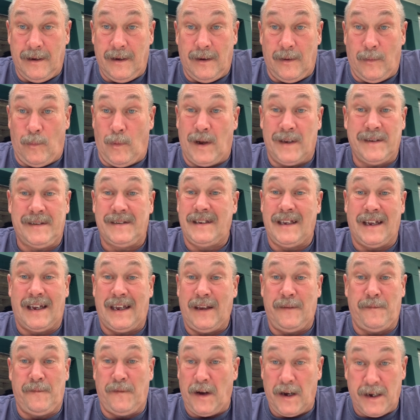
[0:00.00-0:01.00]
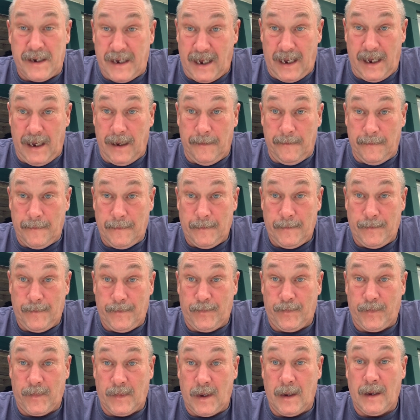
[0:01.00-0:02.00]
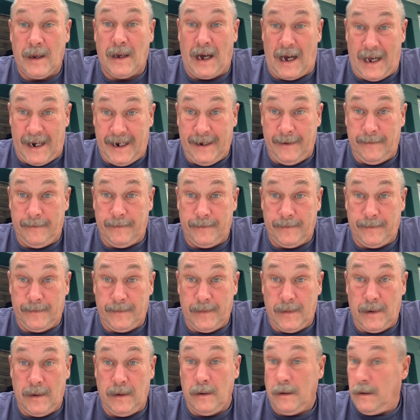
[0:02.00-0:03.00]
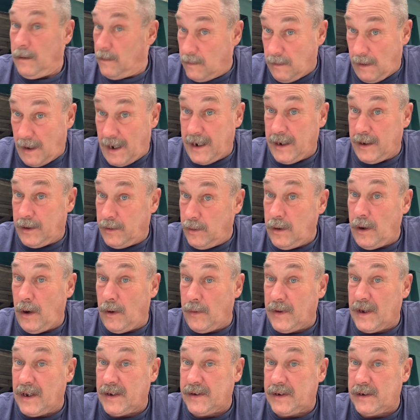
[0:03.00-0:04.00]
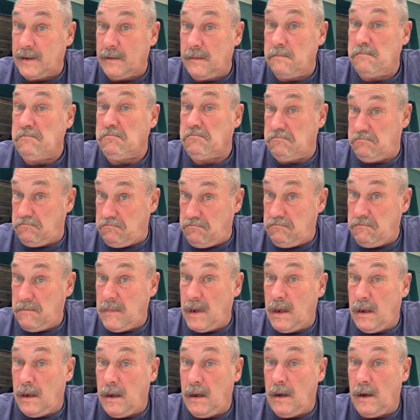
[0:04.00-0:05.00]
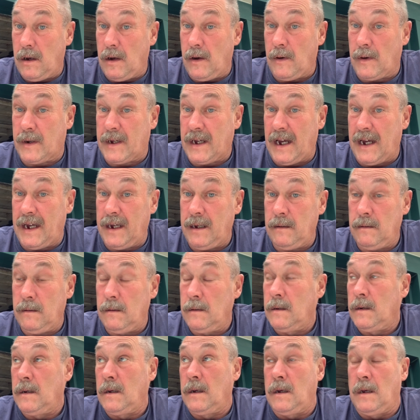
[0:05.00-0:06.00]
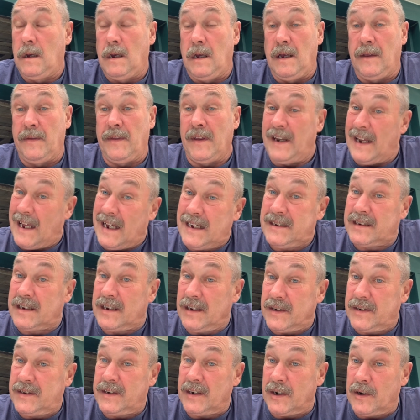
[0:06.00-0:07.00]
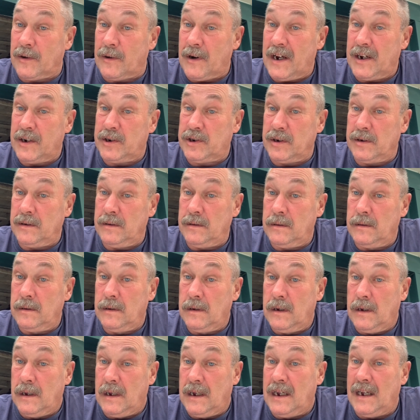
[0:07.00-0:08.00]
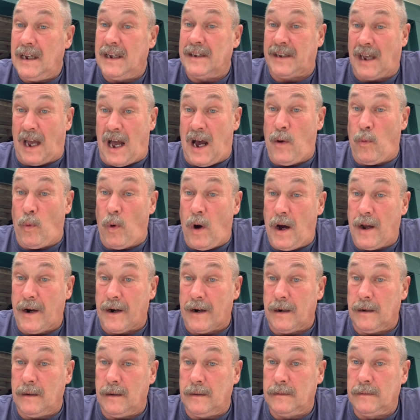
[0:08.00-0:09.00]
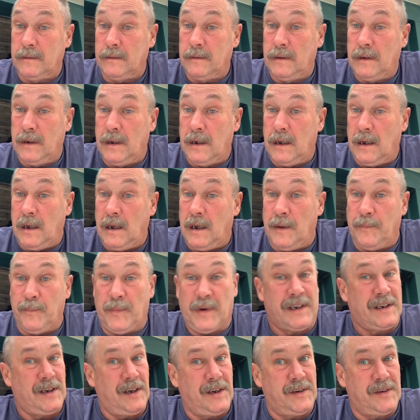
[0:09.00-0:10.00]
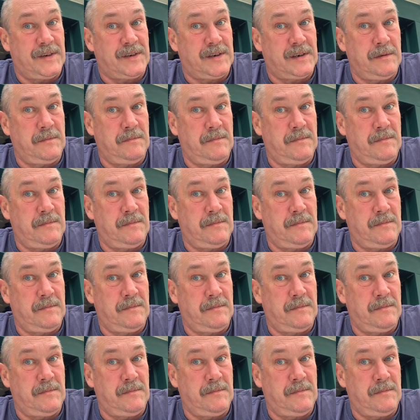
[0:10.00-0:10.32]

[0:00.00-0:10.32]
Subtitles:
wants to get funky. Got it? Right? You know this. Okay? The next consideration is hot water, because